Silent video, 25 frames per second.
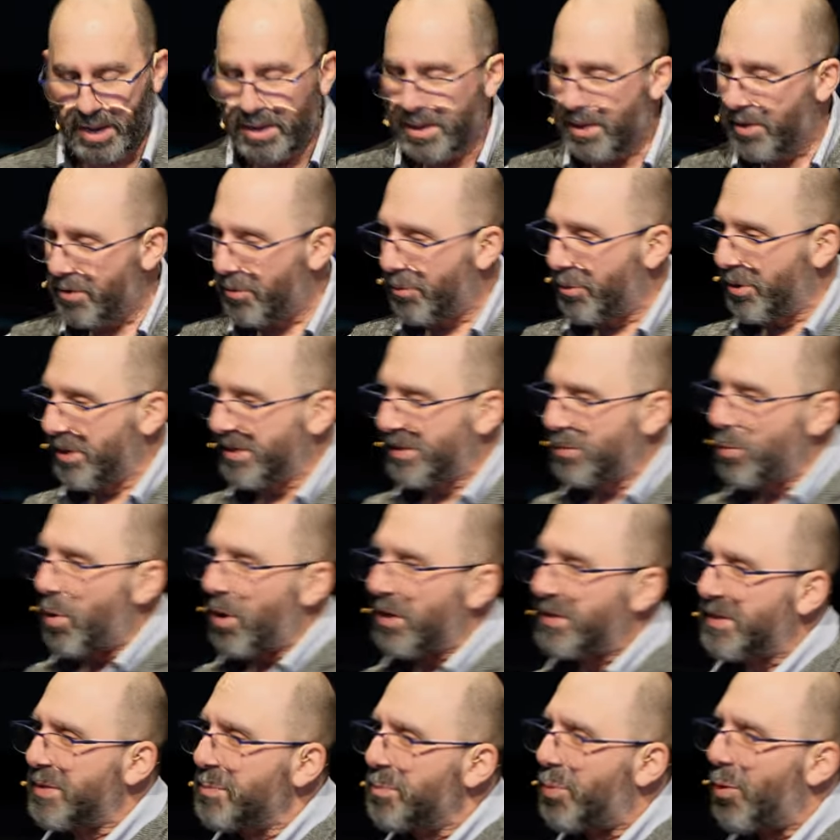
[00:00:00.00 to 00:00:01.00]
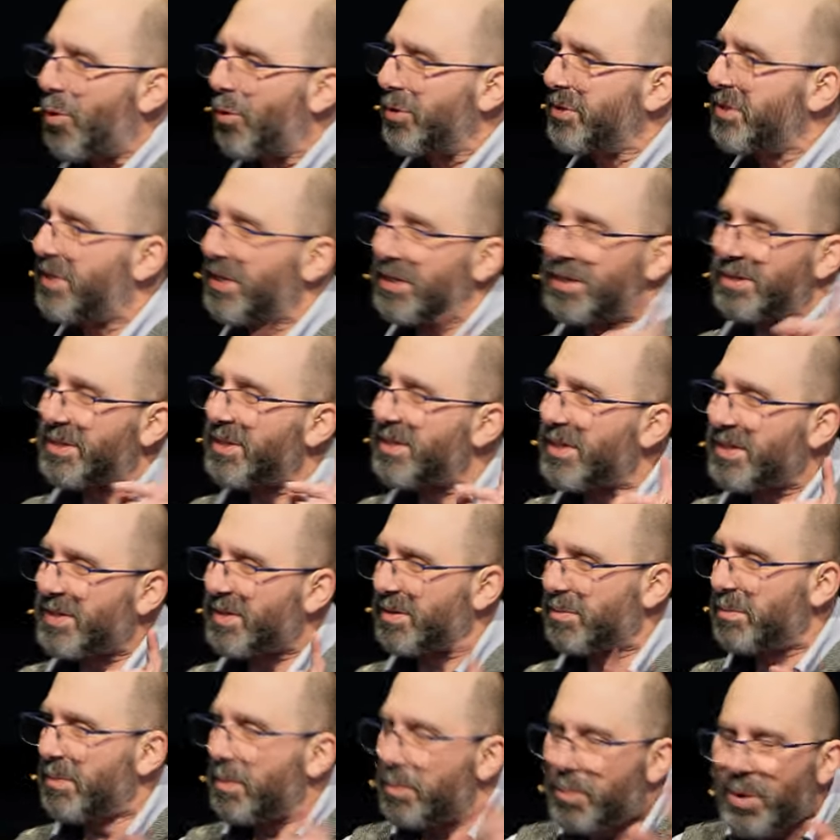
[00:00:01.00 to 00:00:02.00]
Now, the reason why it's important to
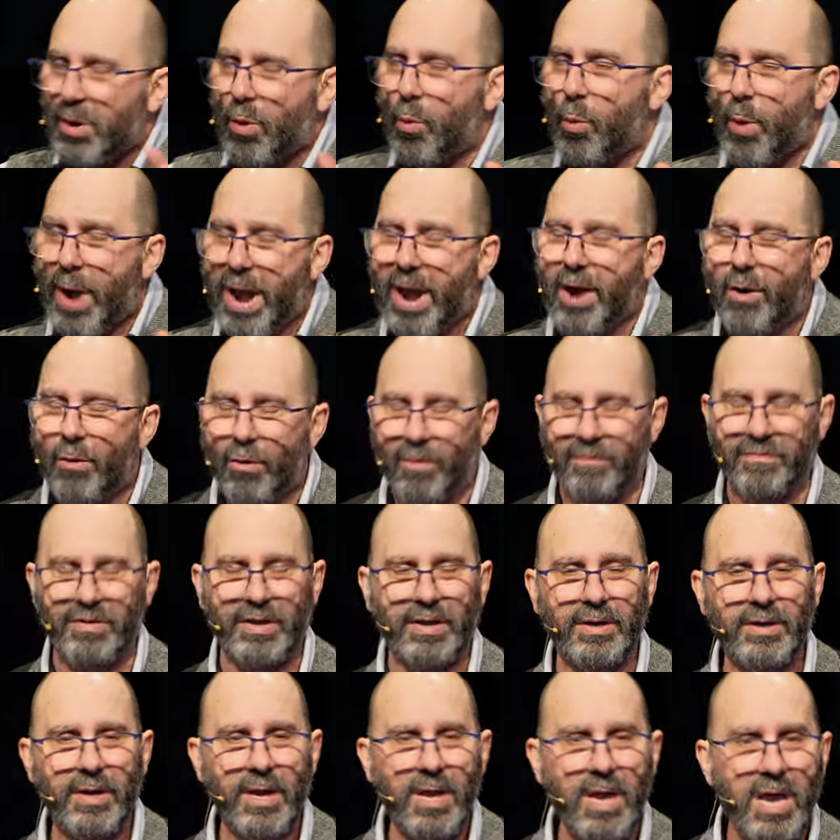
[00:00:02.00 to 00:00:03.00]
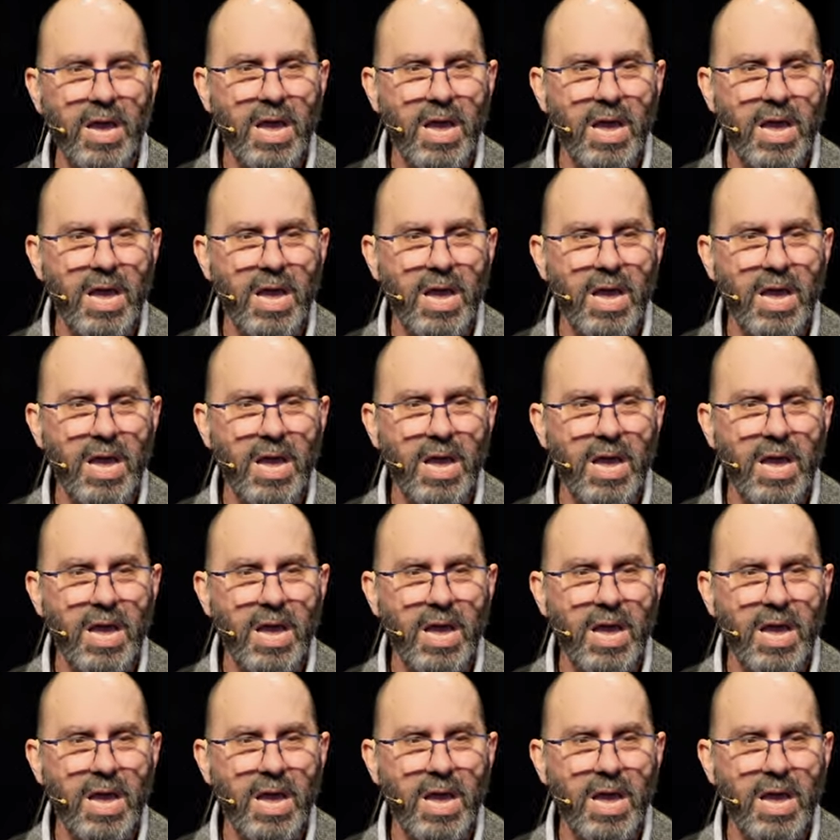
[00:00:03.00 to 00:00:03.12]
just be aware of it